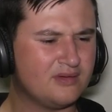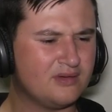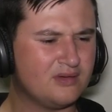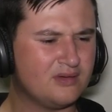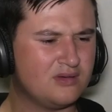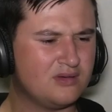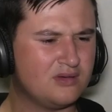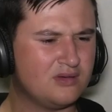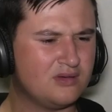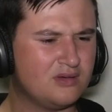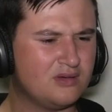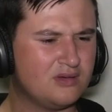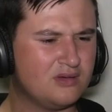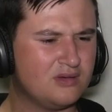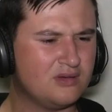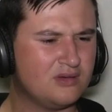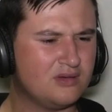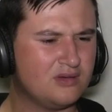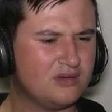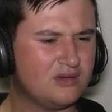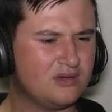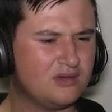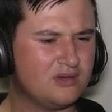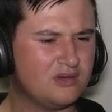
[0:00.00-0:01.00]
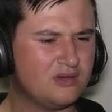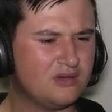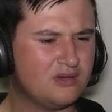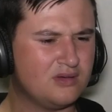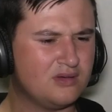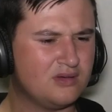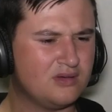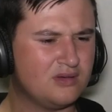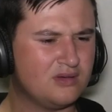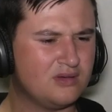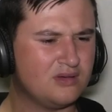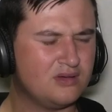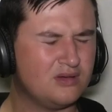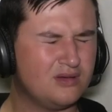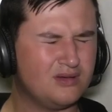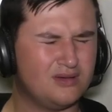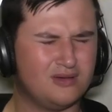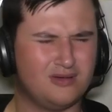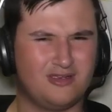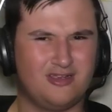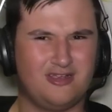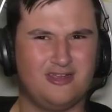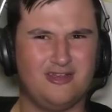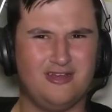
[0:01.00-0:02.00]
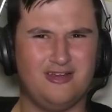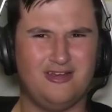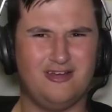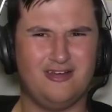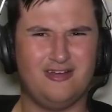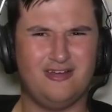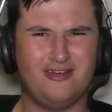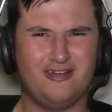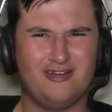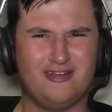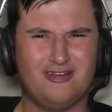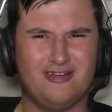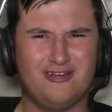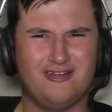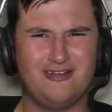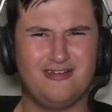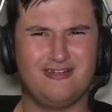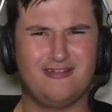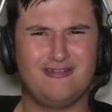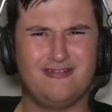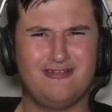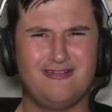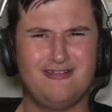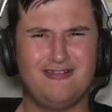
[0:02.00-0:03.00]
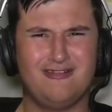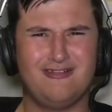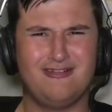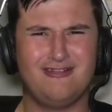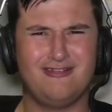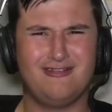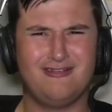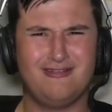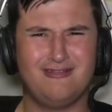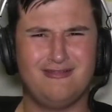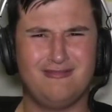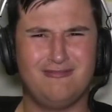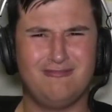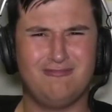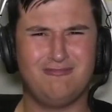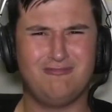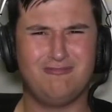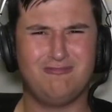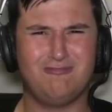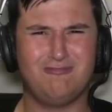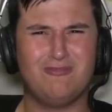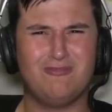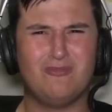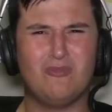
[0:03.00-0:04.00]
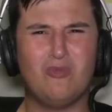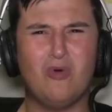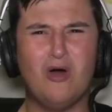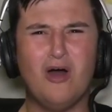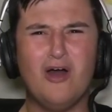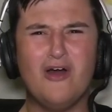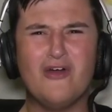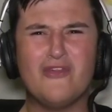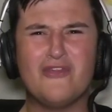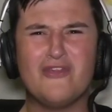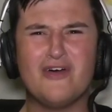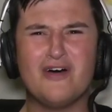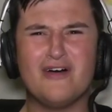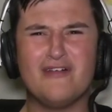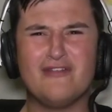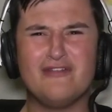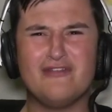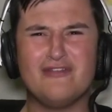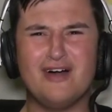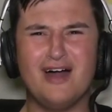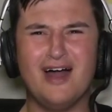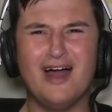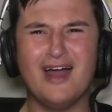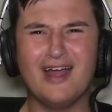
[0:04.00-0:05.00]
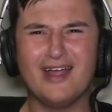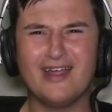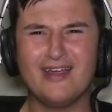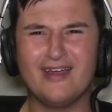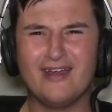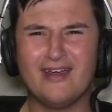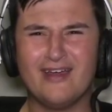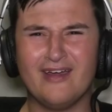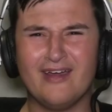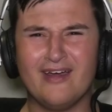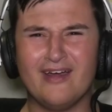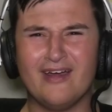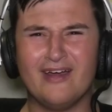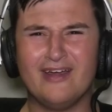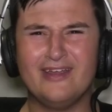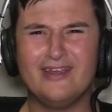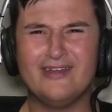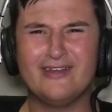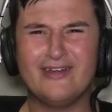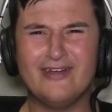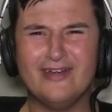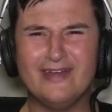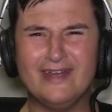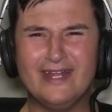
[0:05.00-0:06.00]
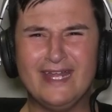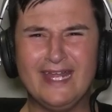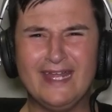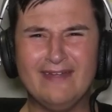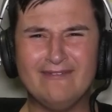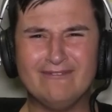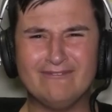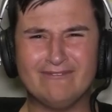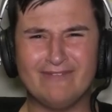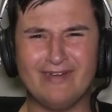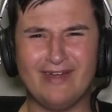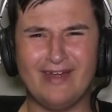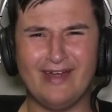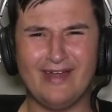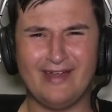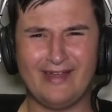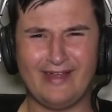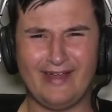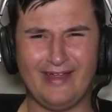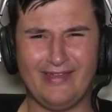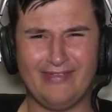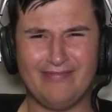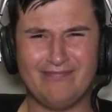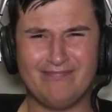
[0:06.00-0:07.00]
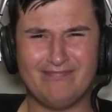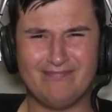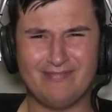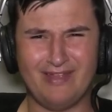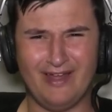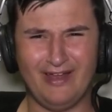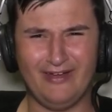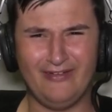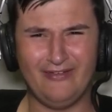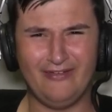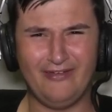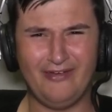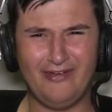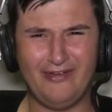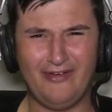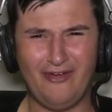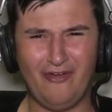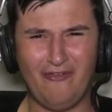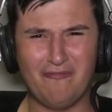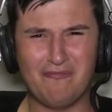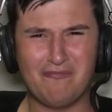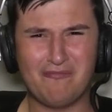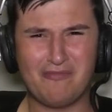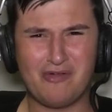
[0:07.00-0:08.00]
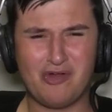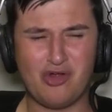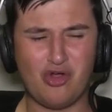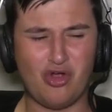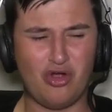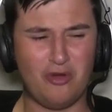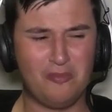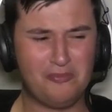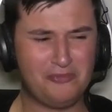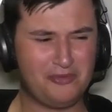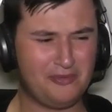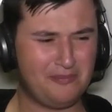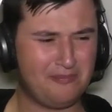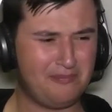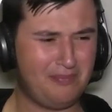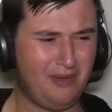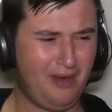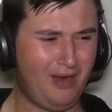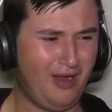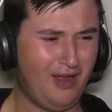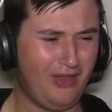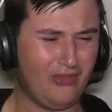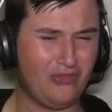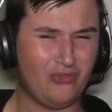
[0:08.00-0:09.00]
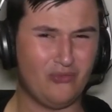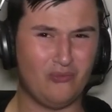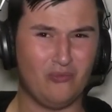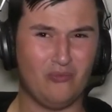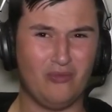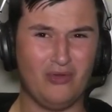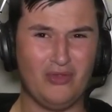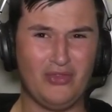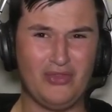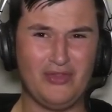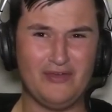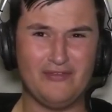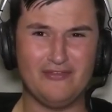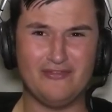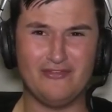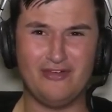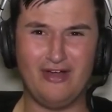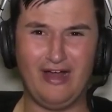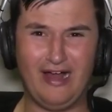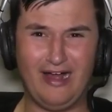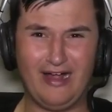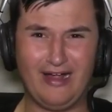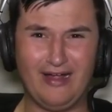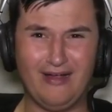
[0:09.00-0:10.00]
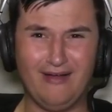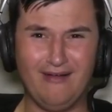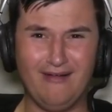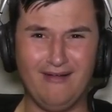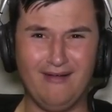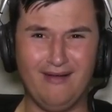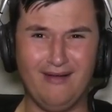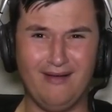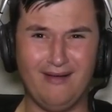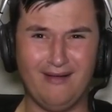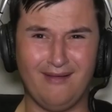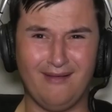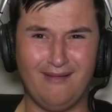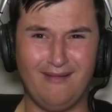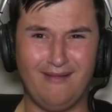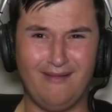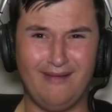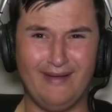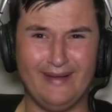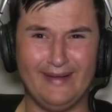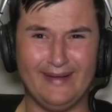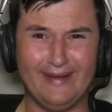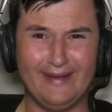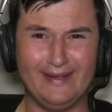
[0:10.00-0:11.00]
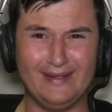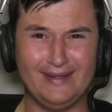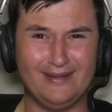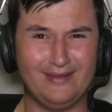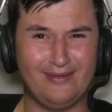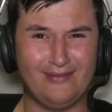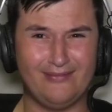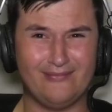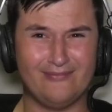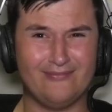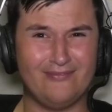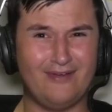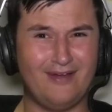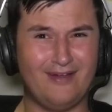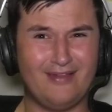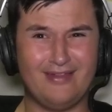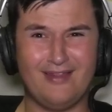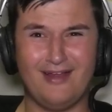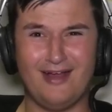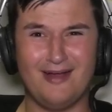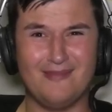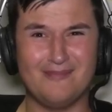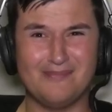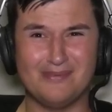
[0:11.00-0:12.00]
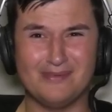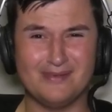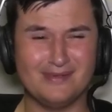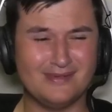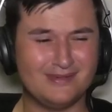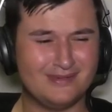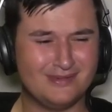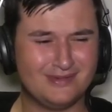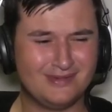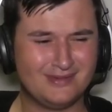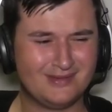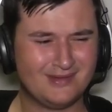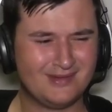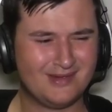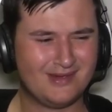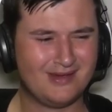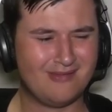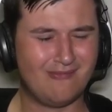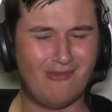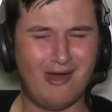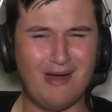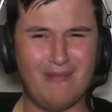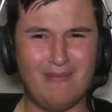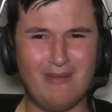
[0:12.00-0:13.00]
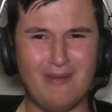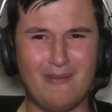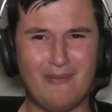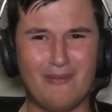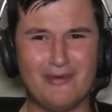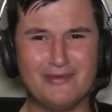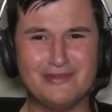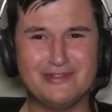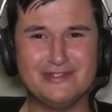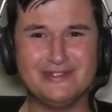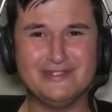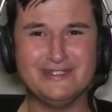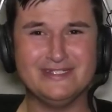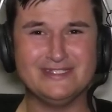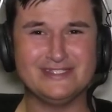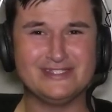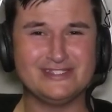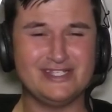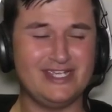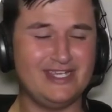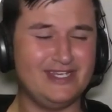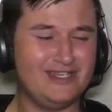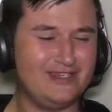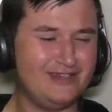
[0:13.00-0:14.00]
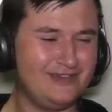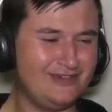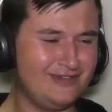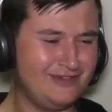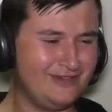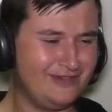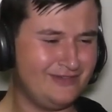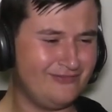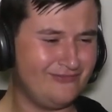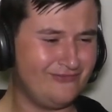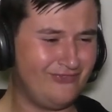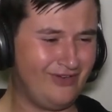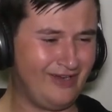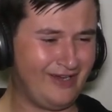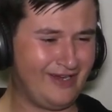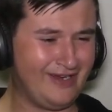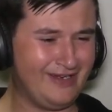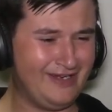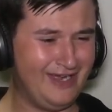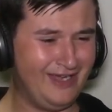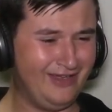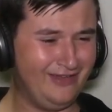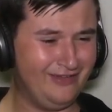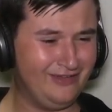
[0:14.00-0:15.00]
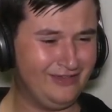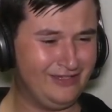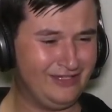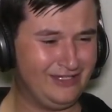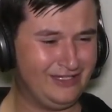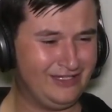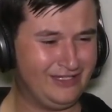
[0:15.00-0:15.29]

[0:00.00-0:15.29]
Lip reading: Come inside and we'll fix you a nice bath. What the fuck? You're going to give like a 100-year-old corpse a bath? What the fuck? Oh, God. This is fucked up. Why am I watching this shit? Fucking hell.